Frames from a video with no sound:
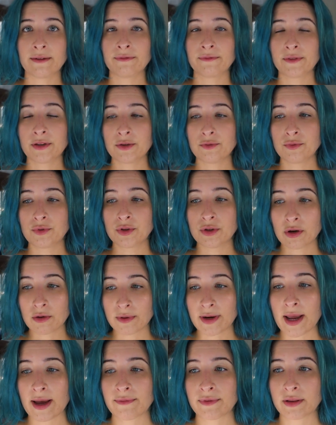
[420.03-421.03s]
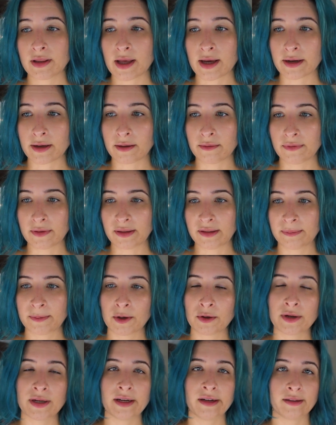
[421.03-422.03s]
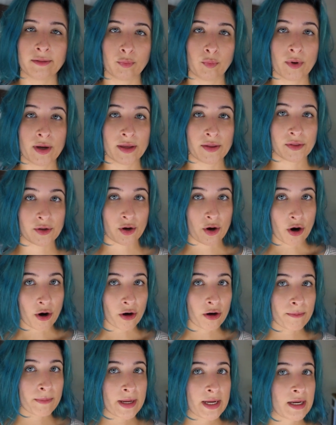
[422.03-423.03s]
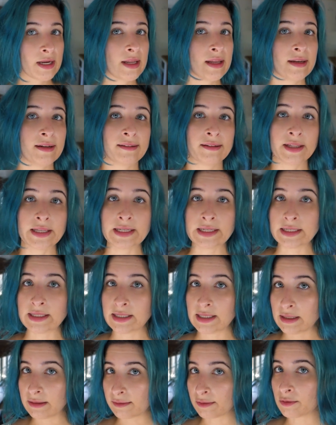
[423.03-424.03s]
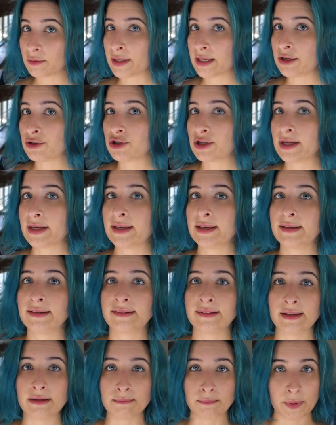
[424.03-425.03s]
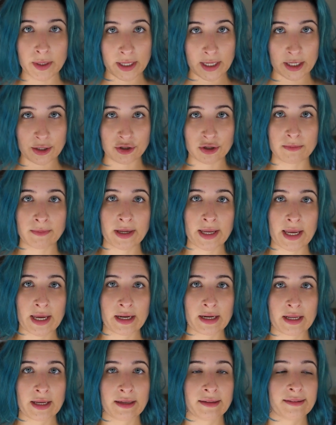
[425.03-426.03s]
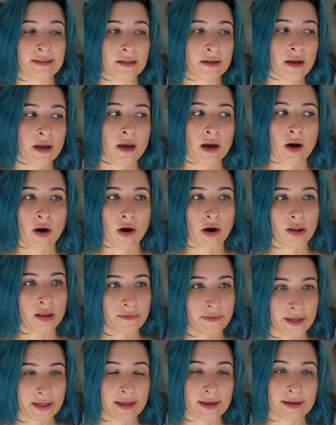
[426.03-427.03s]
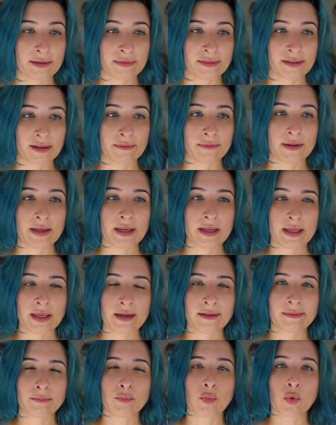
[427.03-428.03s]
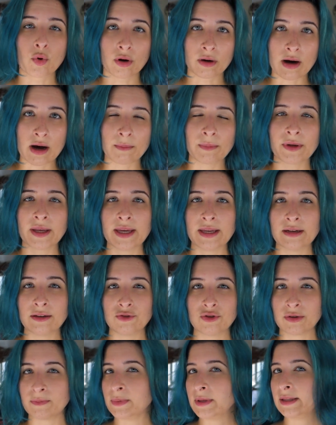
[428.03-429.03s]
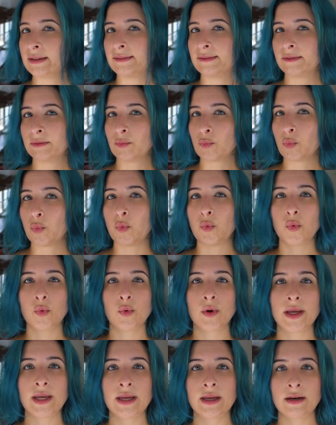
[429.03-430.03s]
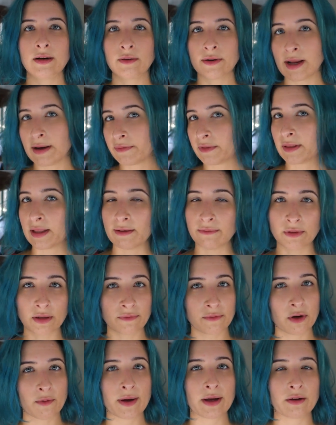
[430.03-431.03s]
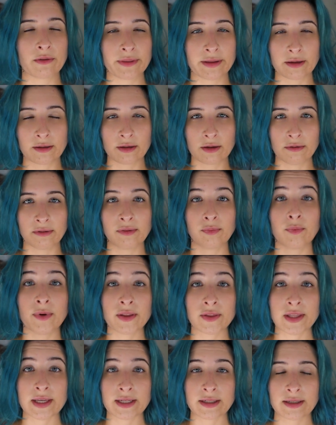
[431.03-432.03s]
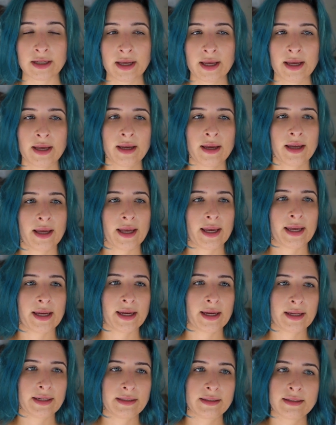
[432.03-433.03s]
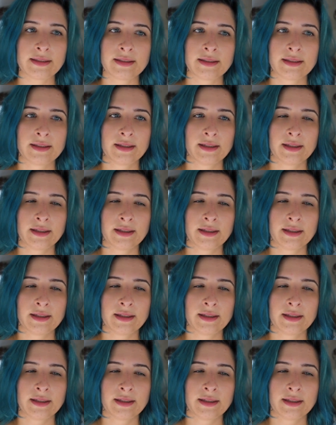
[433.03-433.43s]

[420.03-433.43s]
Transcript: if you don't have a lot of experience with car maintenance and diesel engines and big engine mechanics and all of that kind of stuff, it gets more complicated just because we don't have the level of know-how that goes with it. And